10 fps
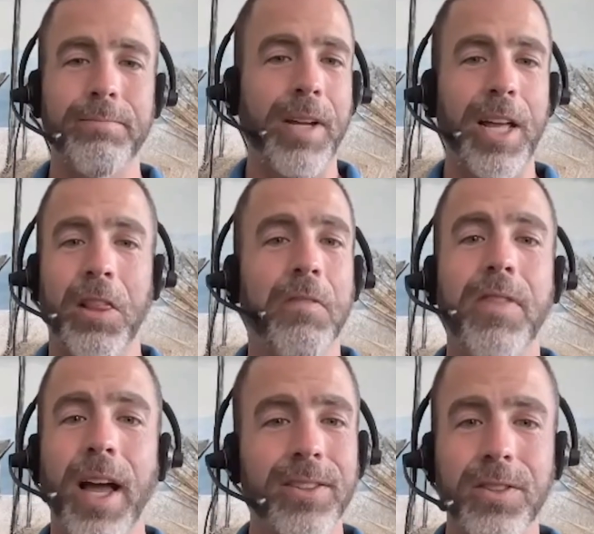I love
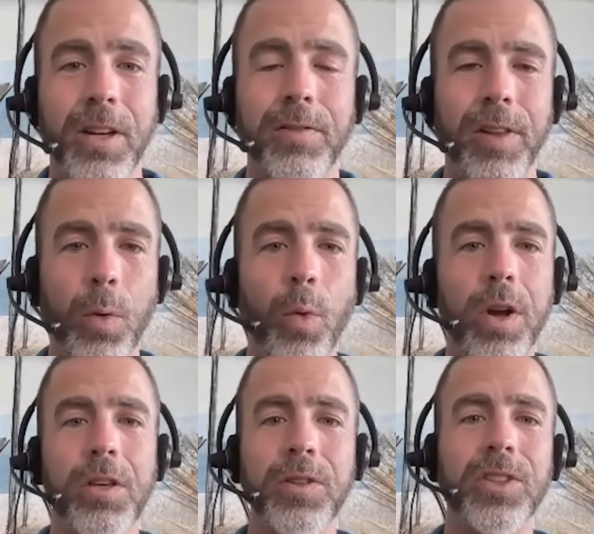that stuff.
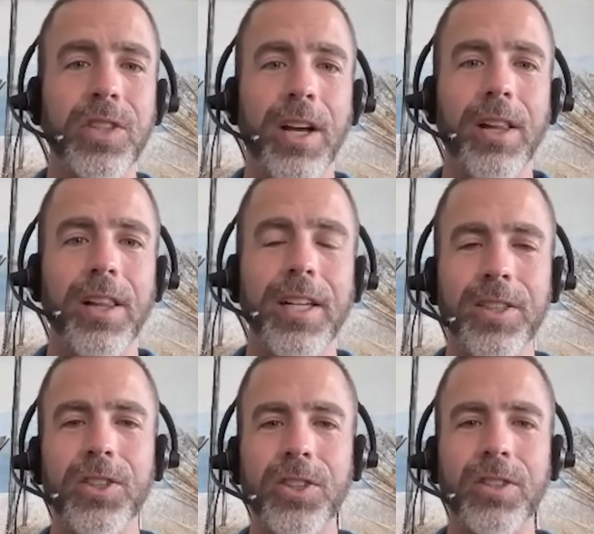What you sell
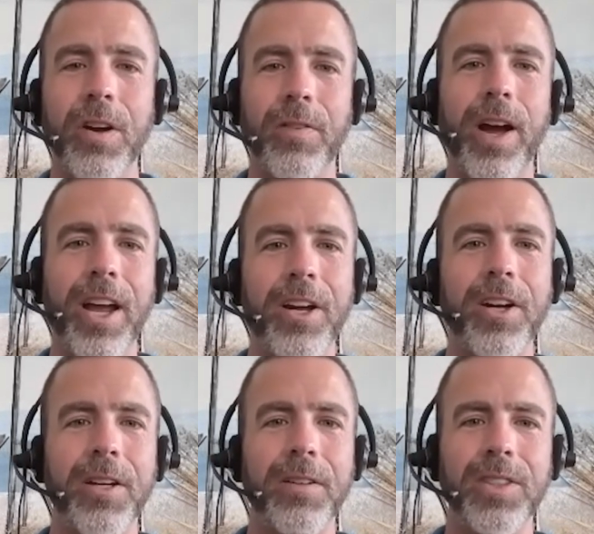is stuff I
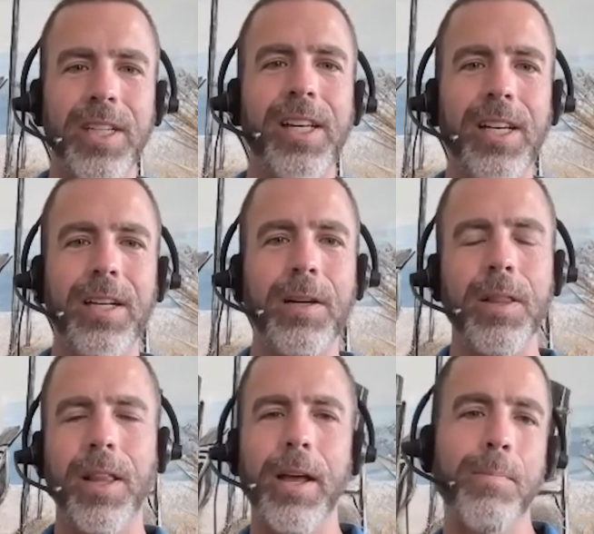could have seen
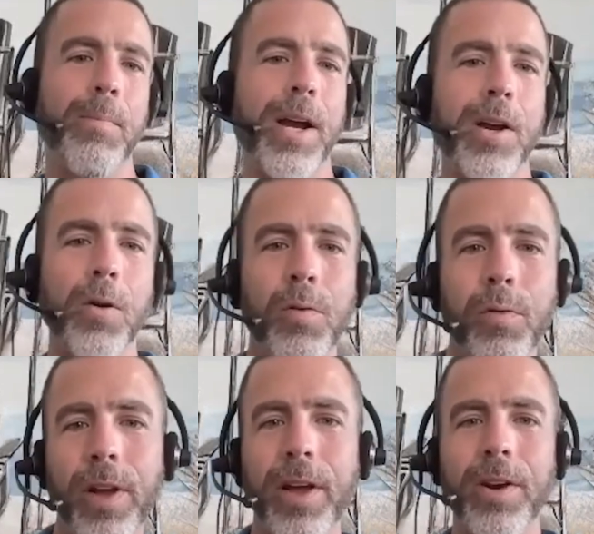my
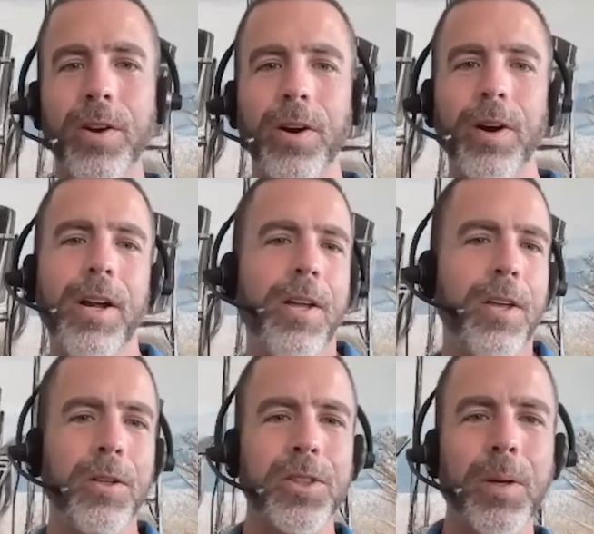girlfriend or,
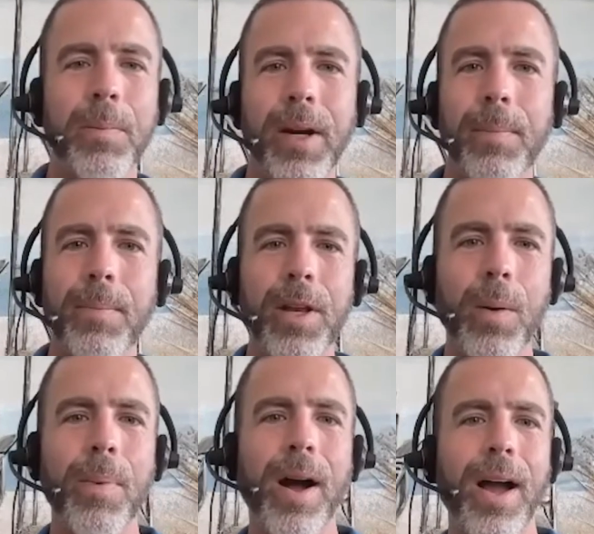somebody,
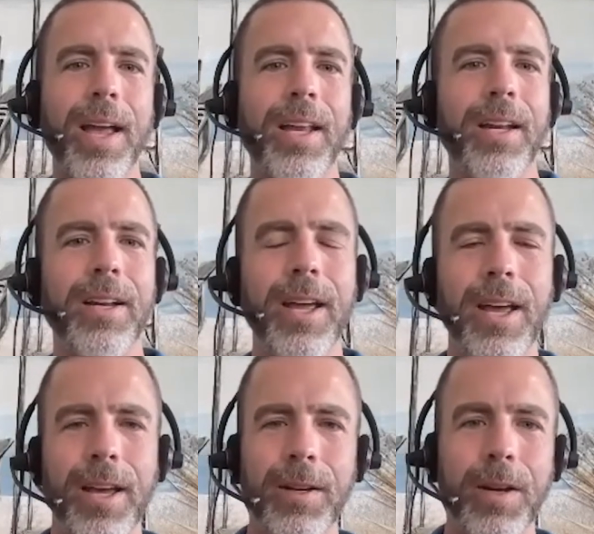buying
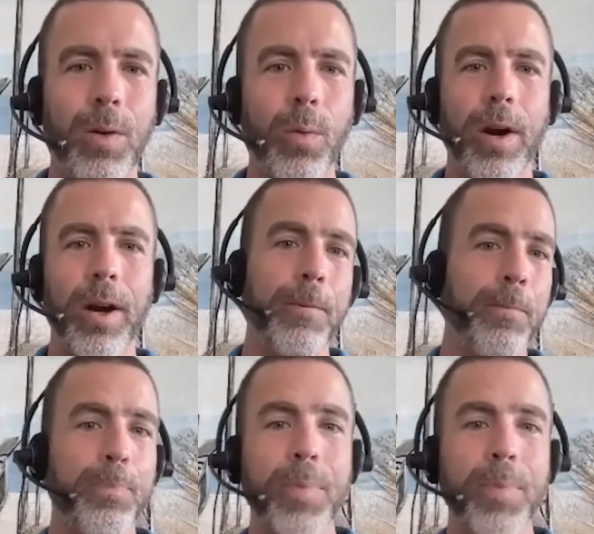and wearing.